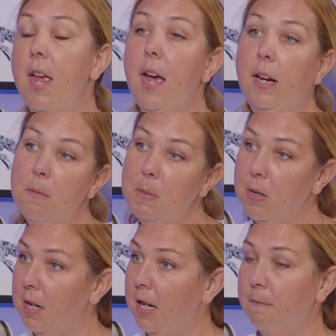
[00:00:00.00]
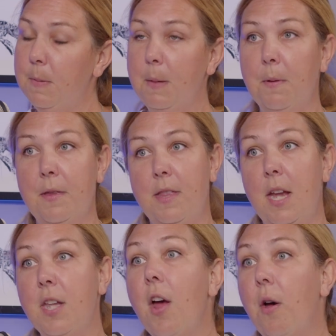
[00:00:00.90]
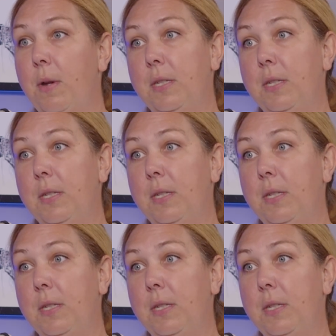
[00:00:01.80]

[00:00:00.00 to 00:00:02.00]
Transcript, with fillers: a community of people that they know.